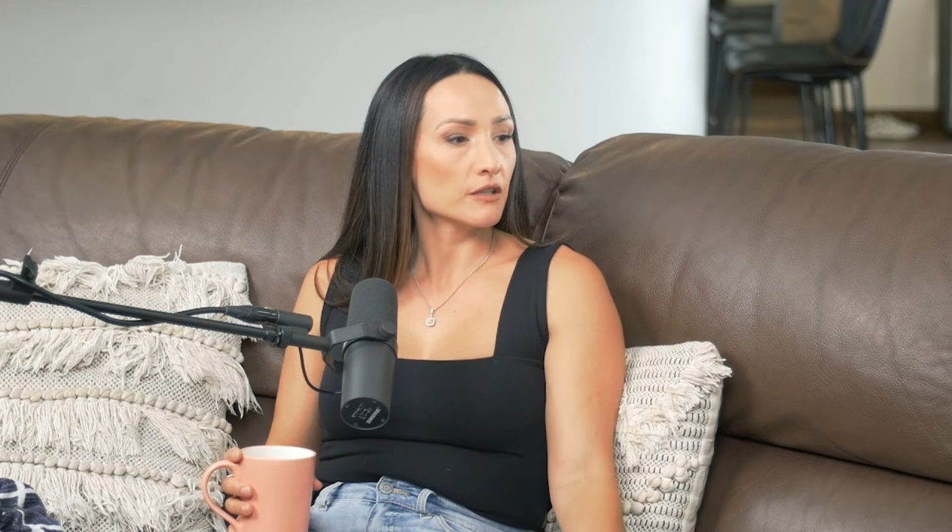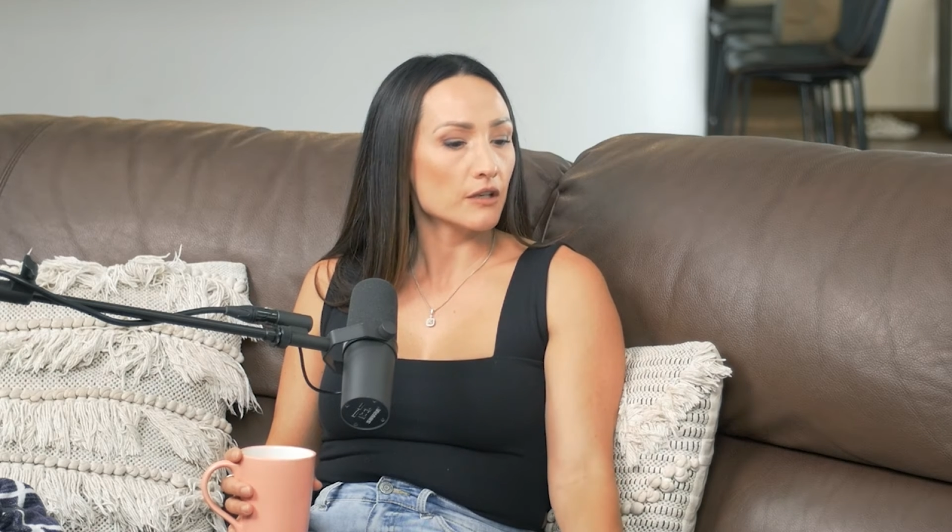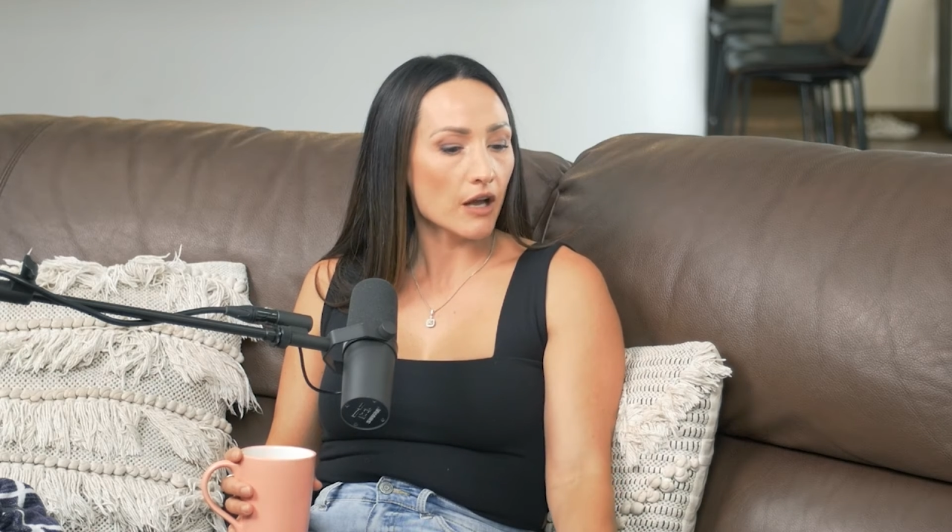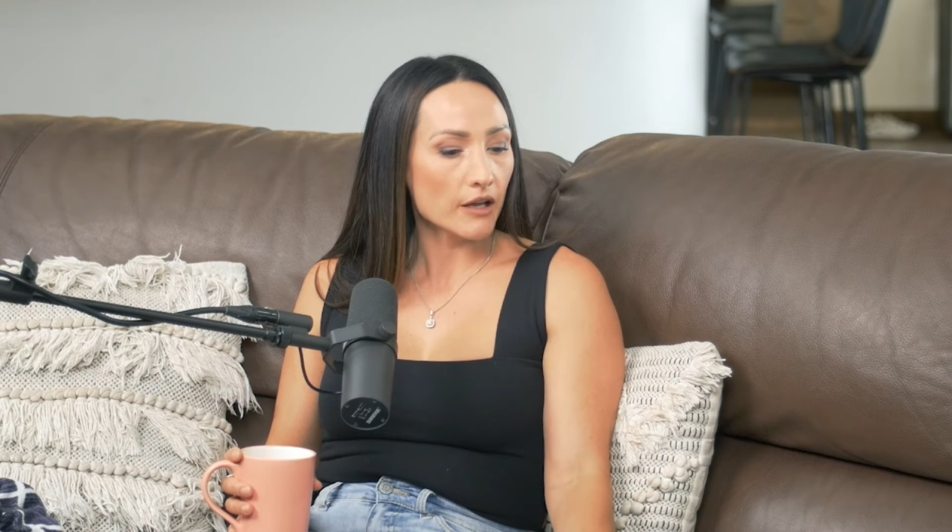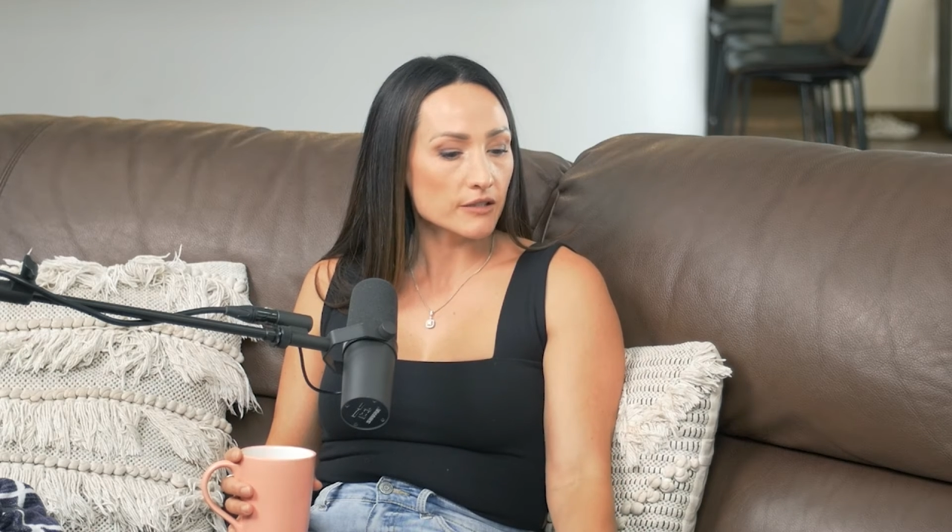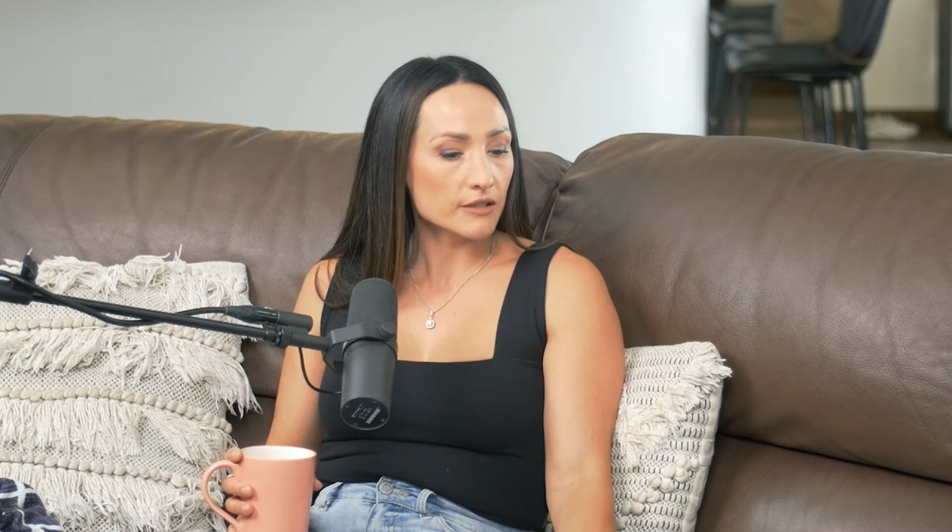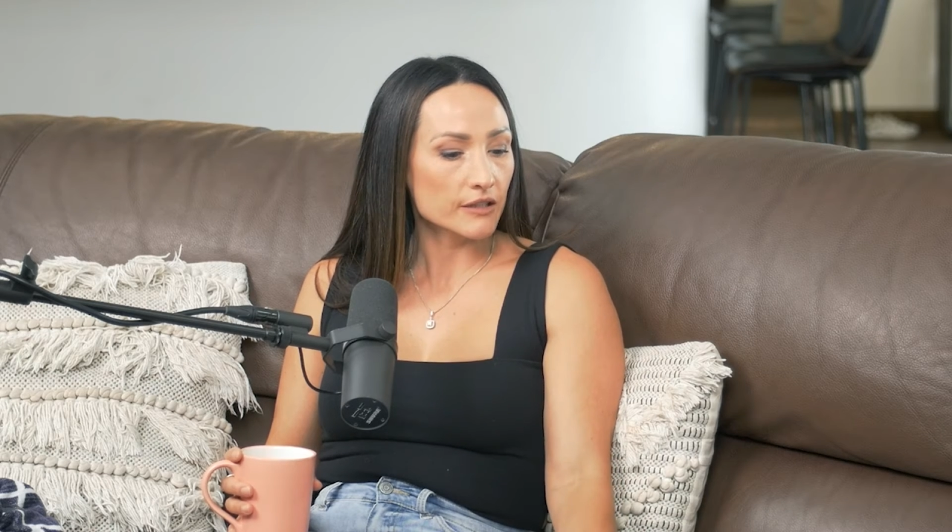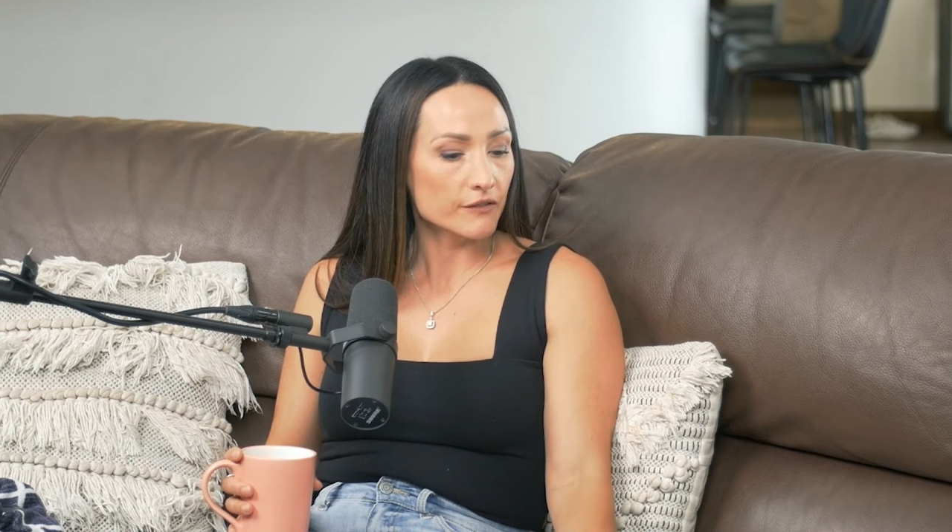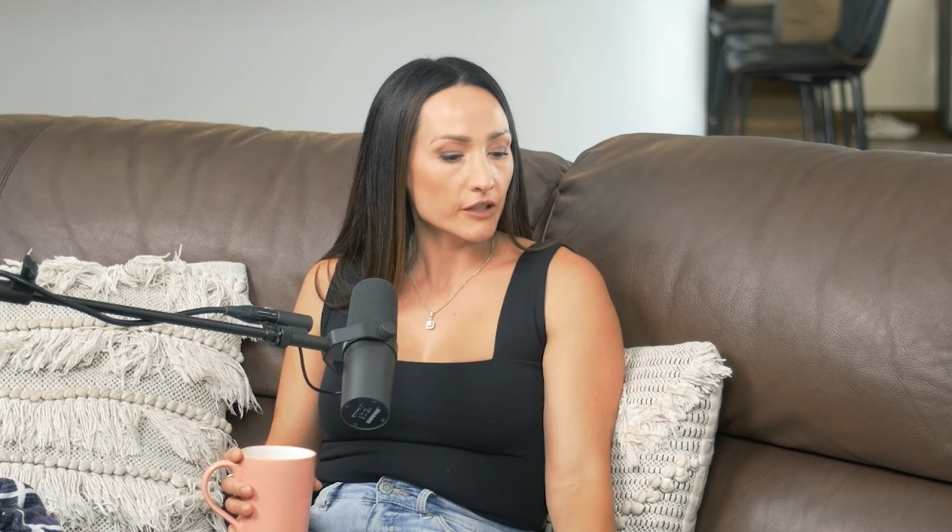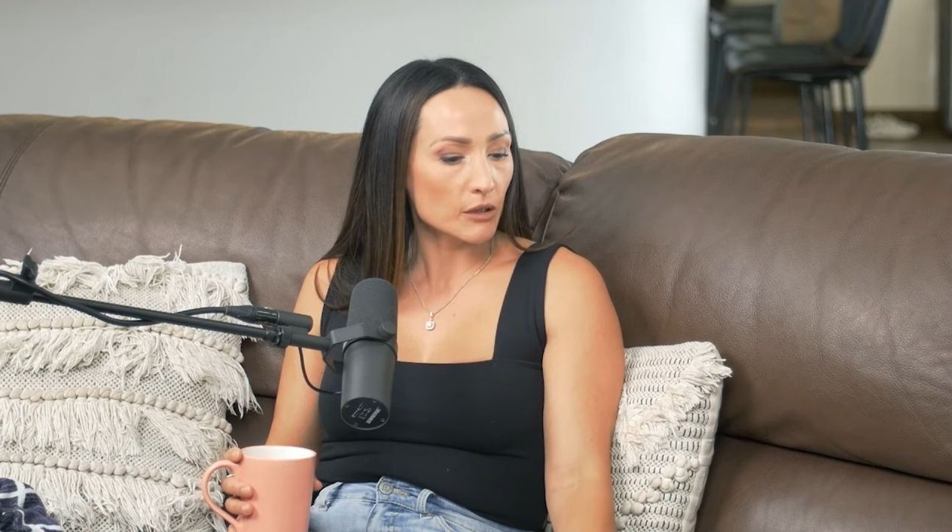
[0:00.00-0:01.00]
not
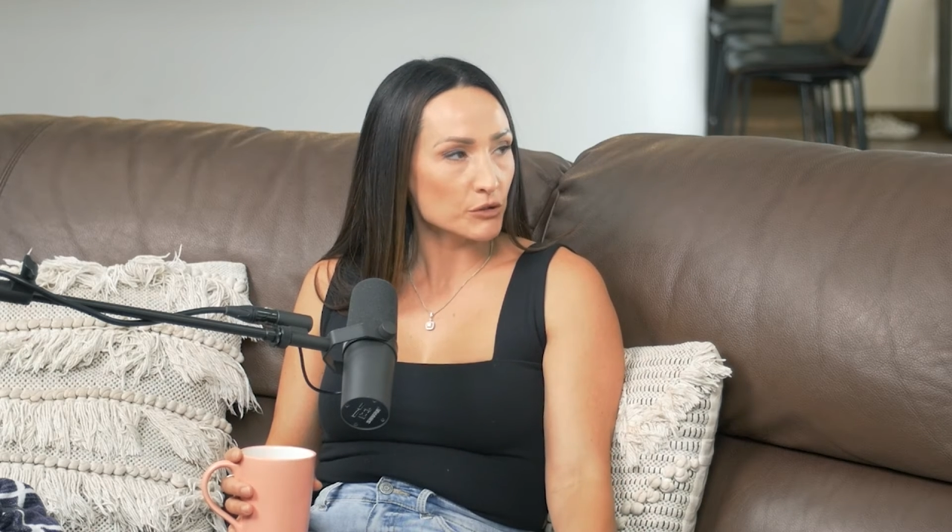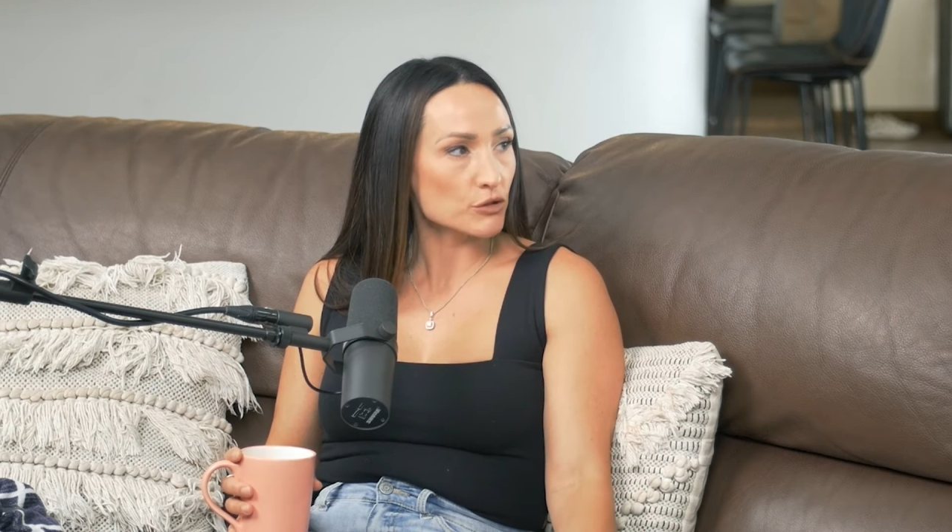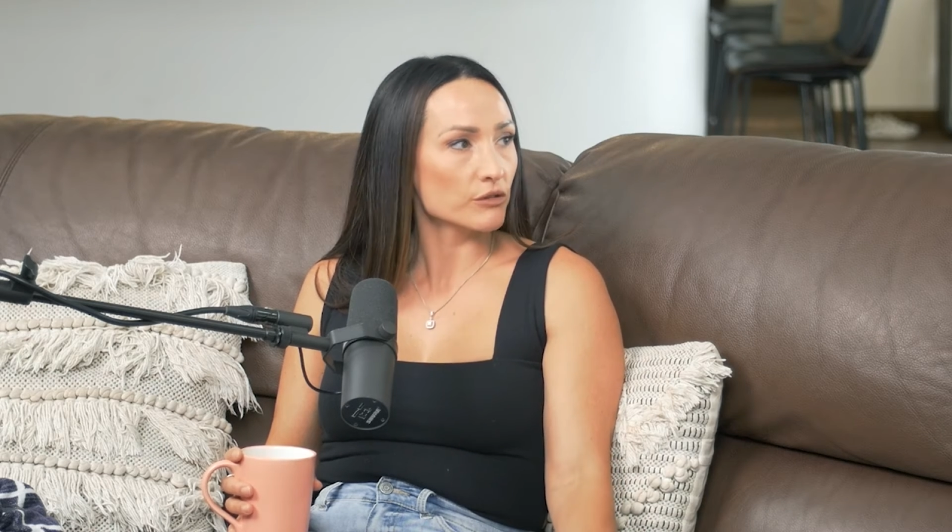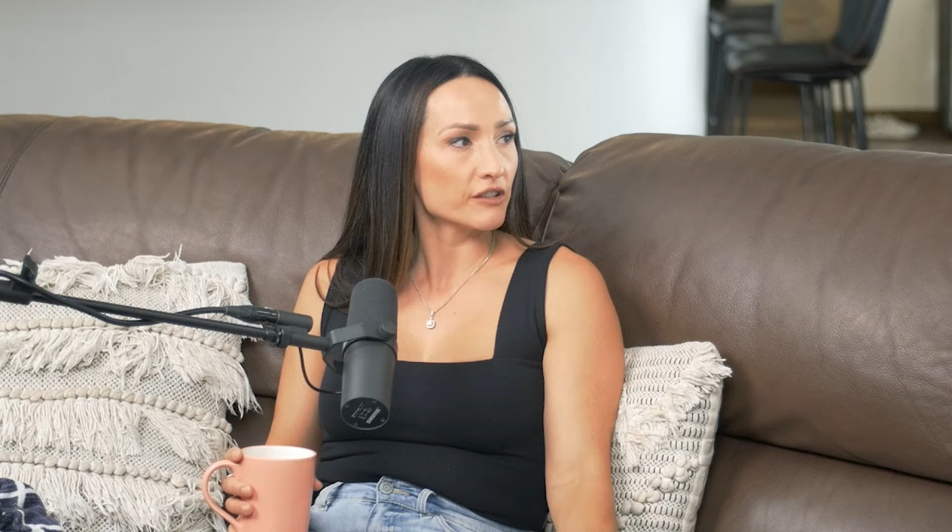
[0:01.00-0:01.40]
giving up until